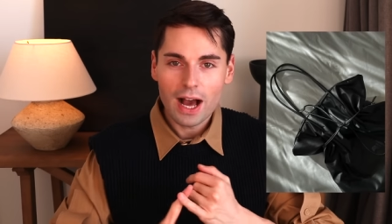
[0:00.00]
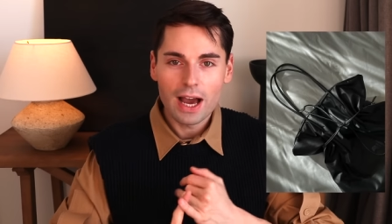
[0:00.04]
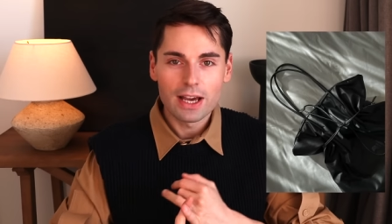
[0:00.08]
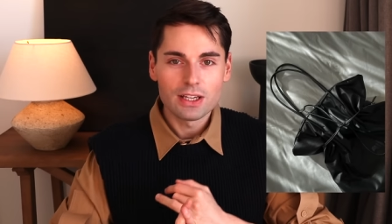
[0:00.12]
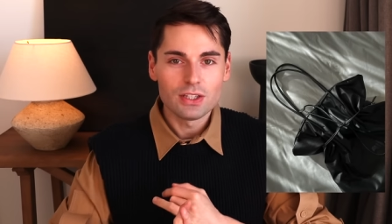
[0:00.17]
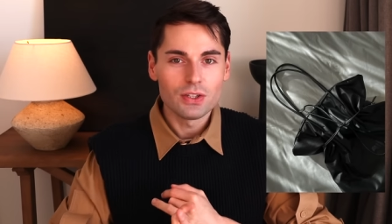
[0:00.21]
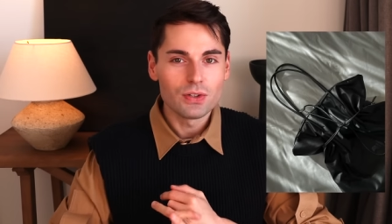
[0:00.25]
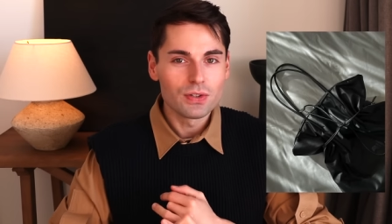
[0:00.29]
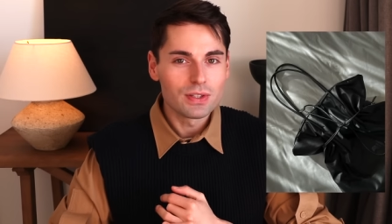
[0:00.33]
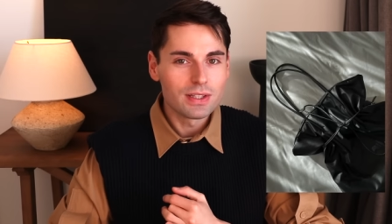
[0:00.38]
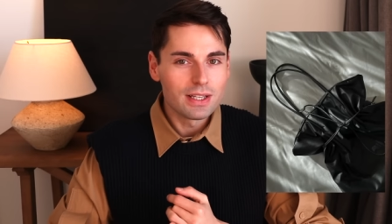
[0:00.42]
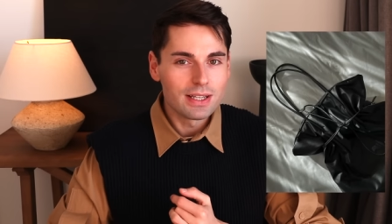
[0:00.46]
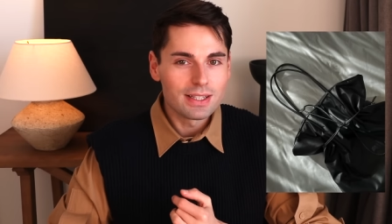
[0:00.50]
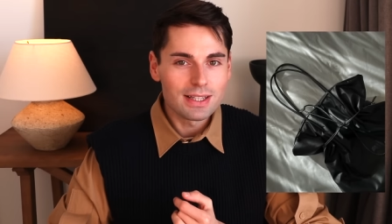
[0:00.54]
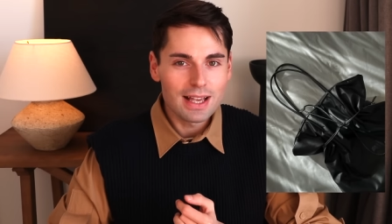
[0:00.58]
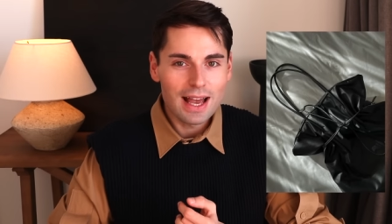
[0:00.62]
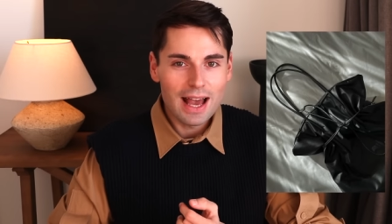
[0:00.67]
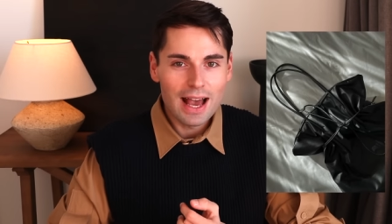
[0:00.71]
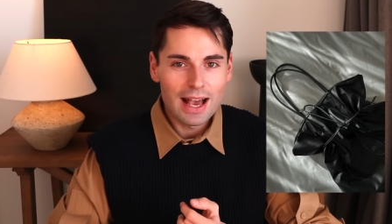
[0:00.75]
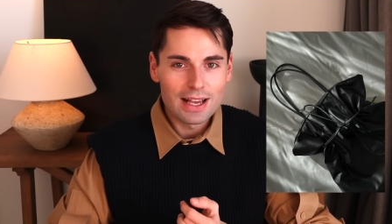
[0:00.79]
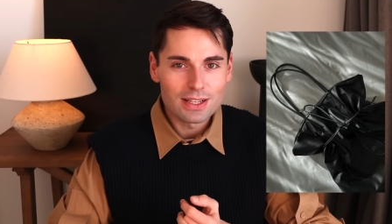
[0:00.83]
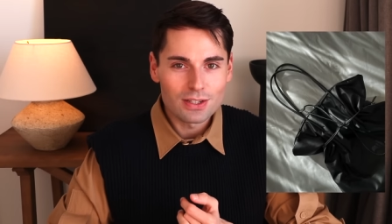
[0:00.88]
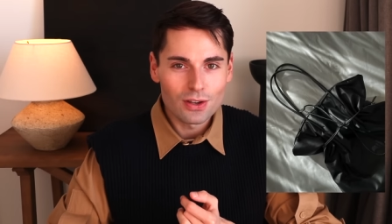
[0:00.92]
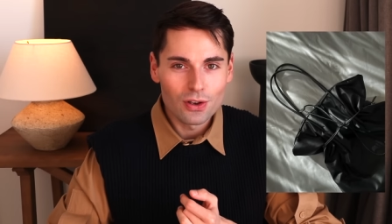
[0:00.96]
I use this
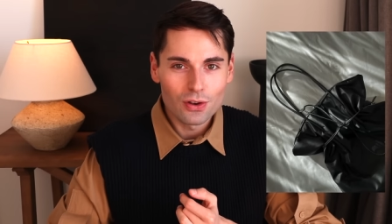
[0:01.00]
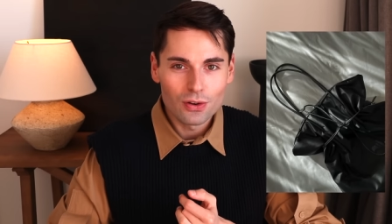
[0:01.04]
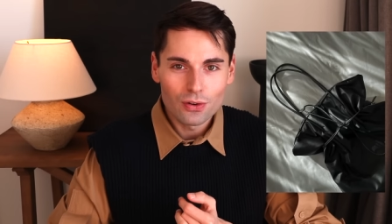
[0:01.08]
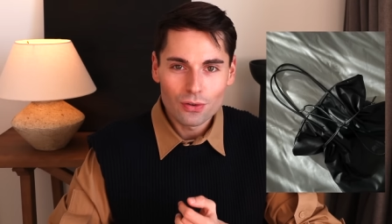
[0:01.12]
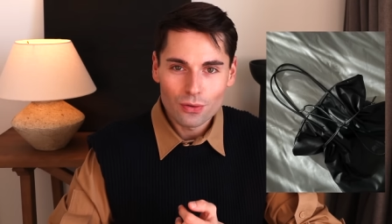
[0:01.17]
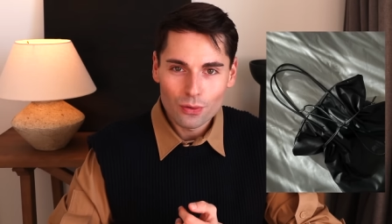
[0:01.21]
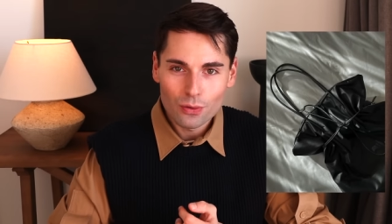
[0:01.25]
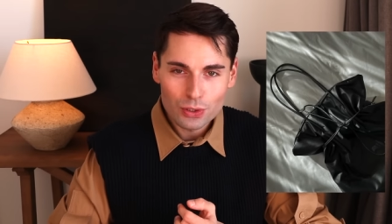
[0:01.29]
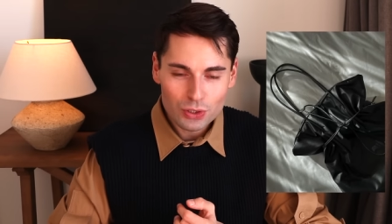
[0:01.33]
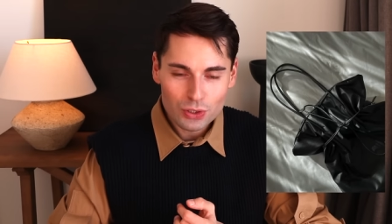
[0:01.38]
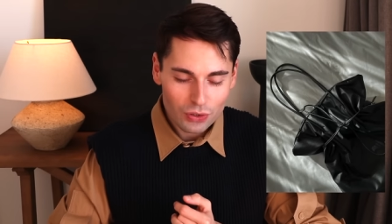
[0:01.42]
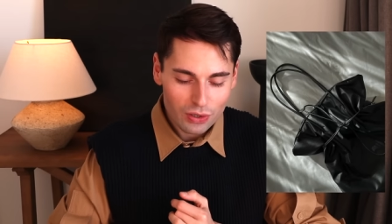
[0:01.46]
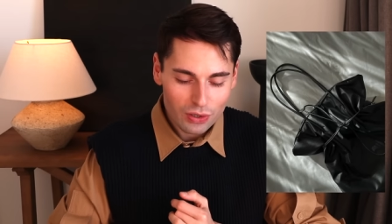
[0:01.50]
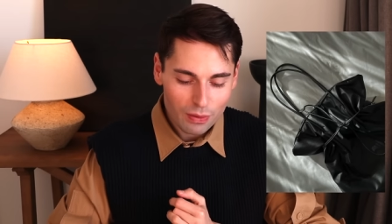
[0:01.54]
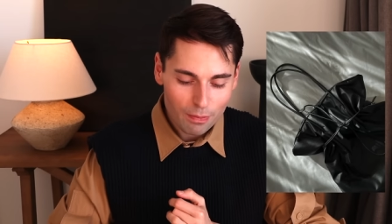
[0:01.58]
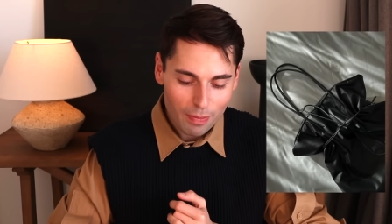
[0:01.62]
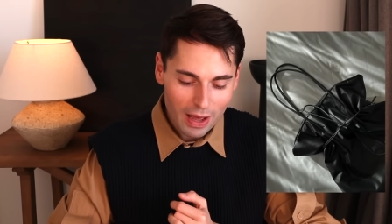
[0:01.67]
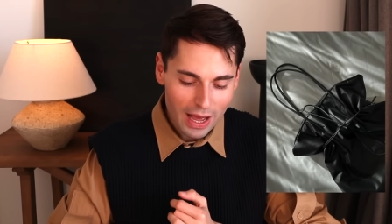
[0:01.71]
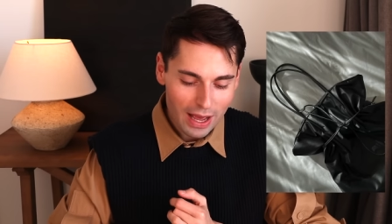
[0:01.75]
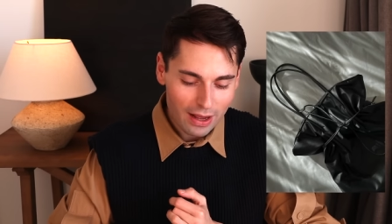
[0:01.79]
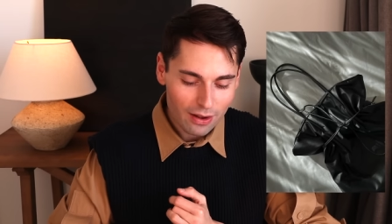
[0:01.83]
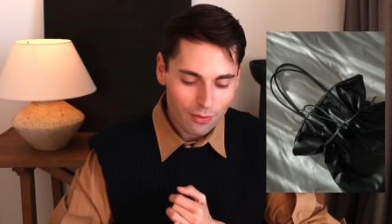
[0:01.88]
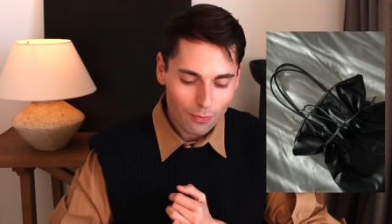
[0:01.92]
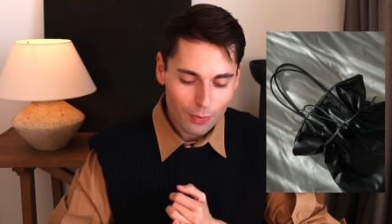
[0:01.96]
as a grocery
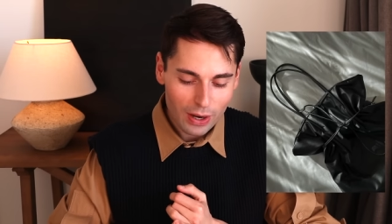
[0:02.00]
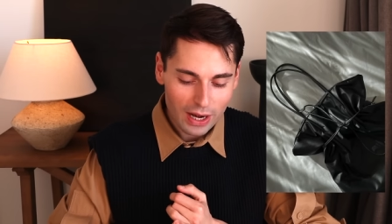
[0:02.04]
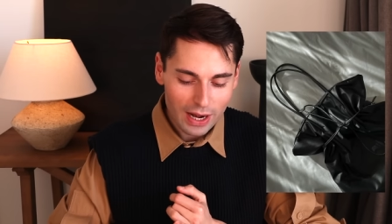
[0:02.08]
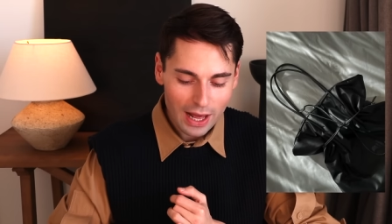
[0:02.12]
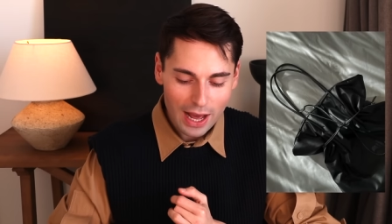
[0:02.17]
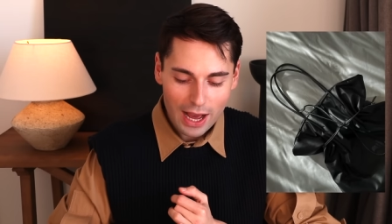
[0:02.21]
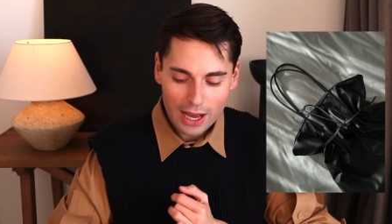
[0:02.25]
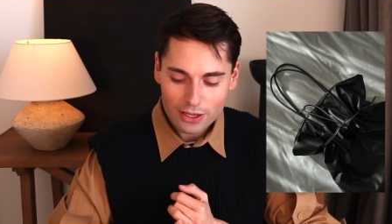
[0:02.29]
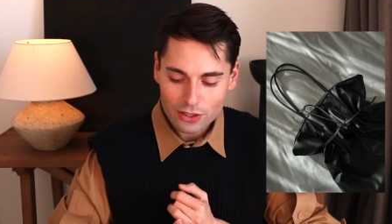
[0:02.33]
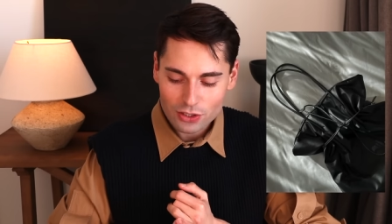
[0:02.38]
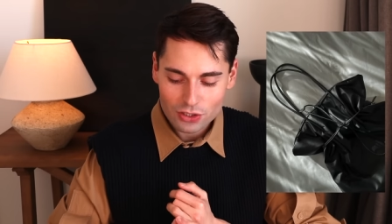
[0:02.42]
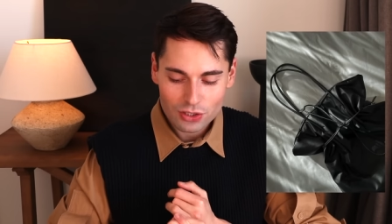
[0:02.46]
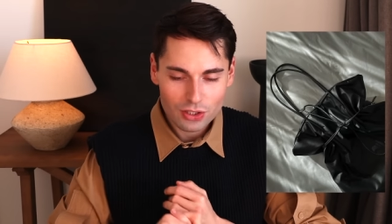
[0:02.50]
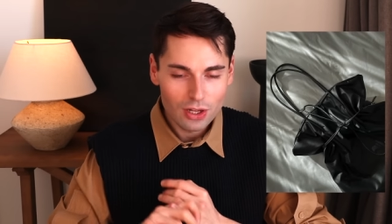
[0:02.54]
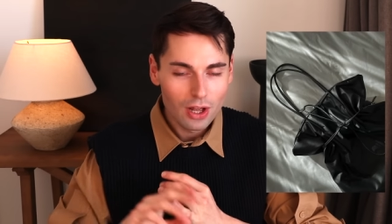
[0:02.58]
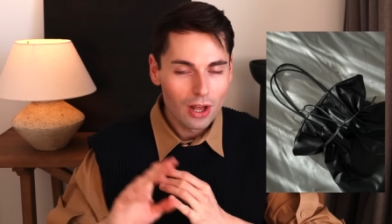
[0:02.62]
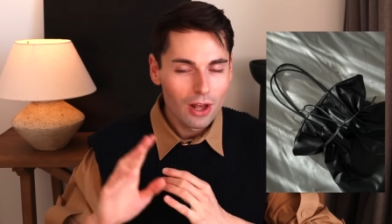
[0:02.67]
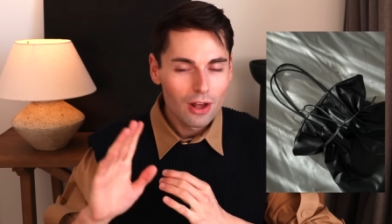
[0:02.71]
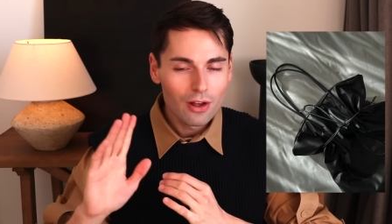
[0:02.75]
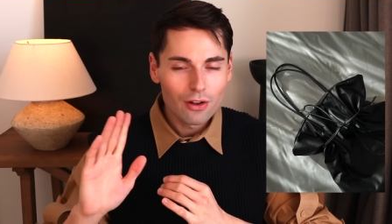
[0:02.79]
bag when I just